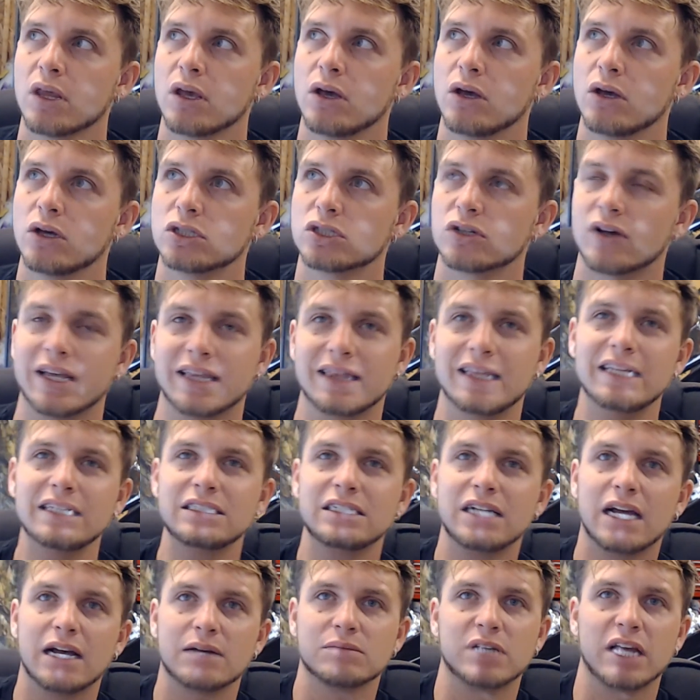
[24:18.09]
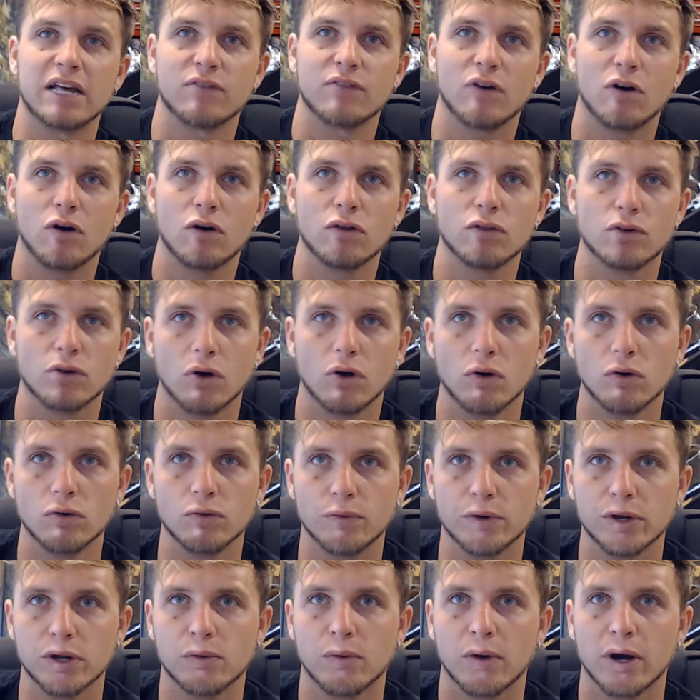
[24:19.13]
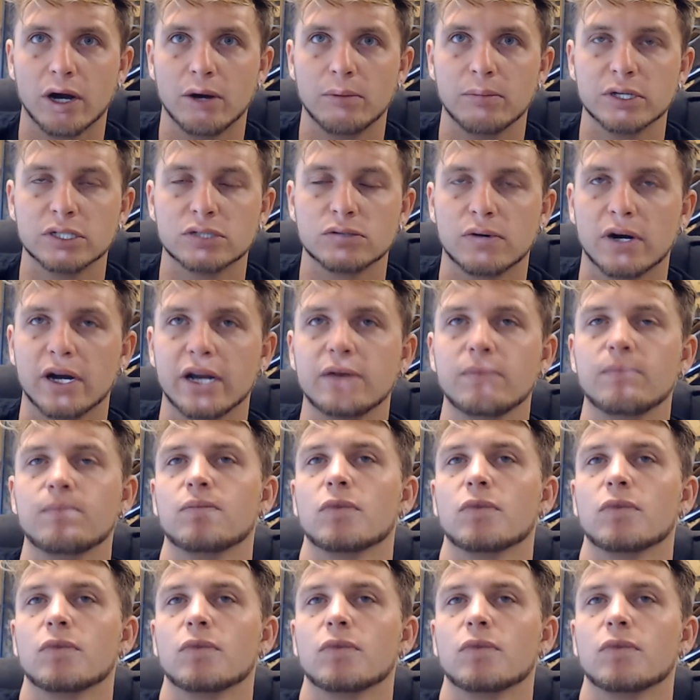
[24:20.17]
it's like these jobs have all their own requirements, right?